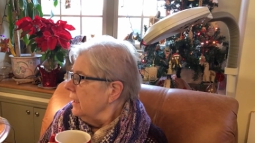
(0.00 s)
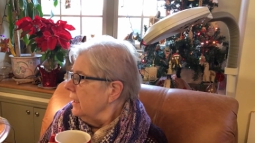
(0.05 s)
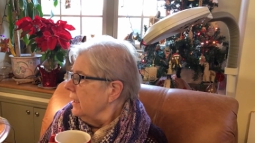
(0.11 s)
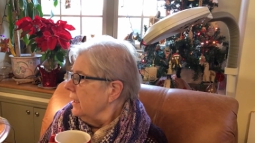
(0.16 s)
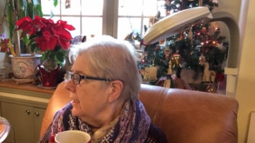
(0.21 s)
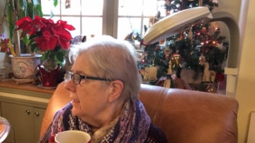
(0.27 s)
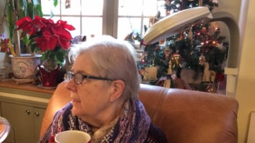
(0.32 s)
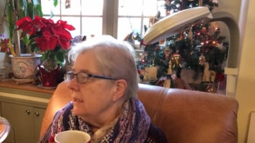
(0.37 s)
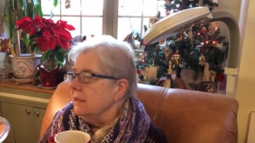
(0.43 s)

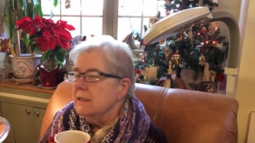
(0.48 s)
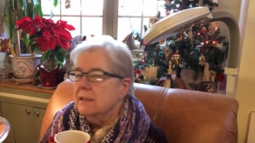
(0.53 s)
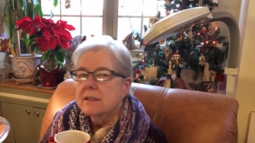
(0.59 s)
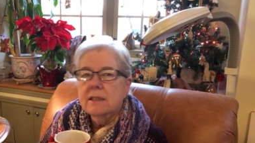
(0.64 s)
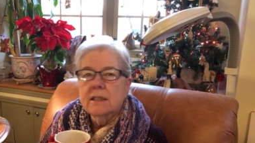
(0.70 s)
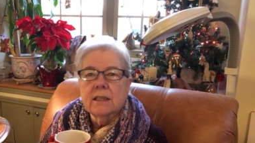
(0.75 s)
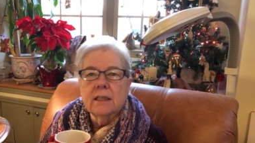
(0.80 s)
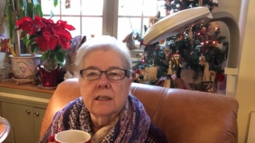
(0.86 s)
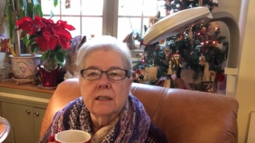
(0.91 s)
And it's
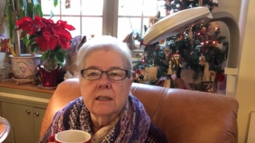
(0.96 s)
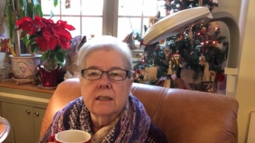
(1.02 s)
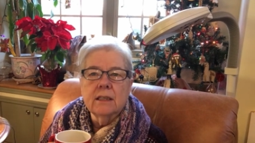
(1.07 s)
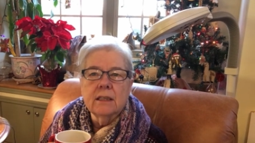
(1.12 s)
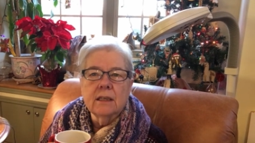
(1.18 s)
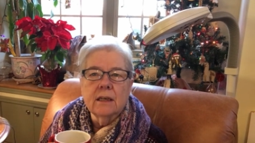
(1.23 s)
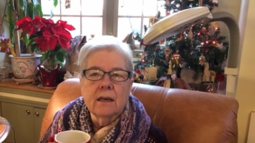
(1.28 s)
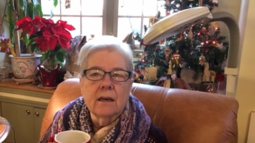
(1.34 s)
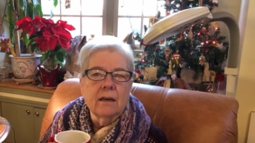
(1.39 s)

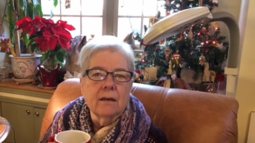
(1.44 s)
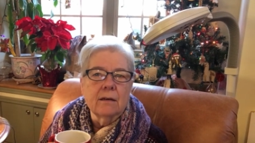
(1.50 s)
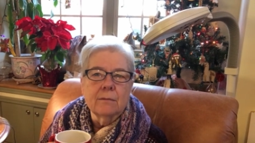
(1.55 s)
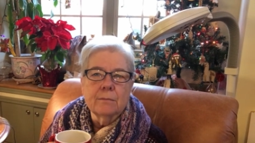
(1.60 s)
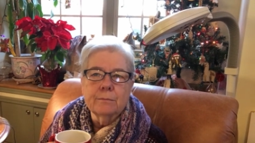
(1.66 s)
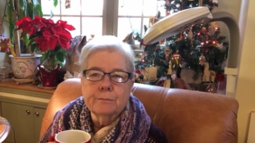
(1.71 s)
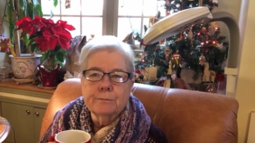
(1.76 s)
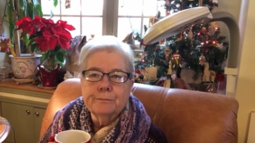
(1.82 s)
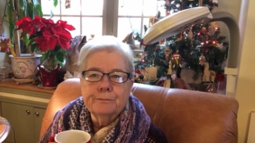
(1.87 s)
the
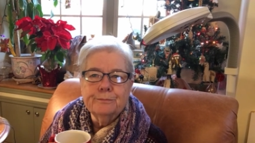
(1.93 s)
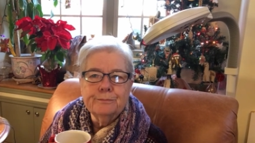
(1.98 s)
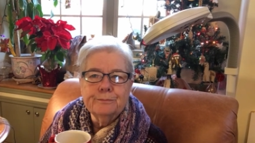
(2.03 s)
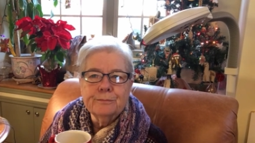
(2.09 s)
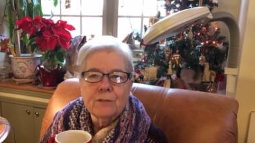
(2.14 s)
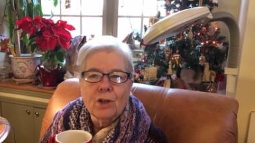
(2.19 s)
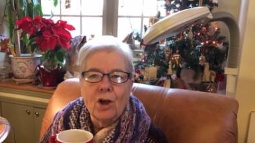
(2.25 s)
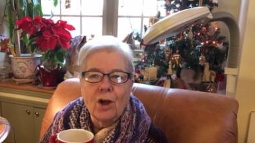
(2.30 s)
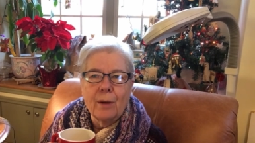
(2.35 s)

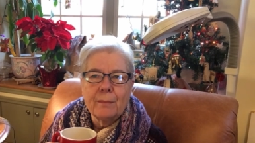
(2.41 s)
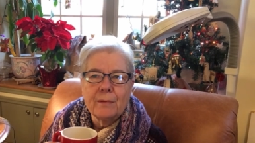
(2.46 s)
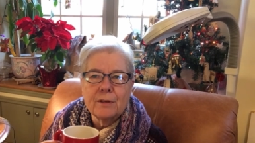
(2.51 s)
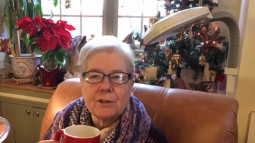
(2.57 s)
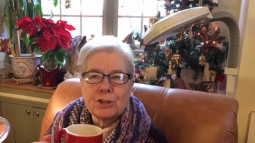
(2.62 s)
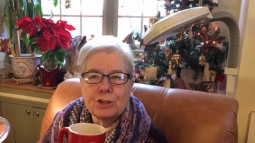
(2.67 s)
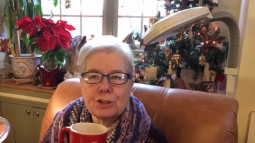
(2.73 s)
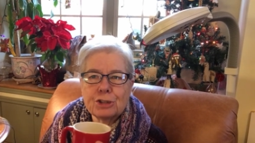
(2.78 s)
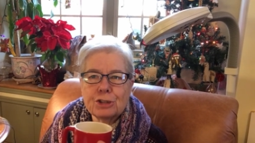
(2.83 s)

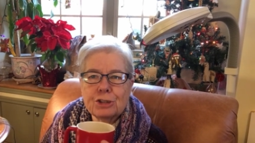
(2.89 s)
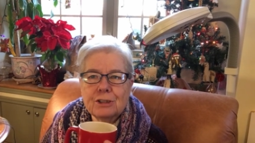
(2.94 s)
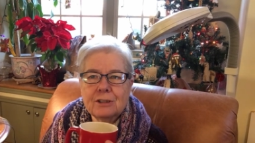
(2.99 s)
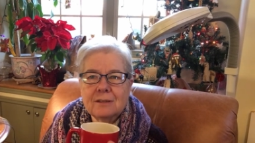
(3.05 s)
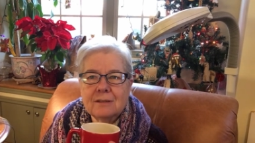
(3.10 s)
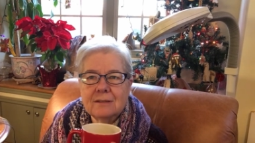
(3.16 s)
Amish,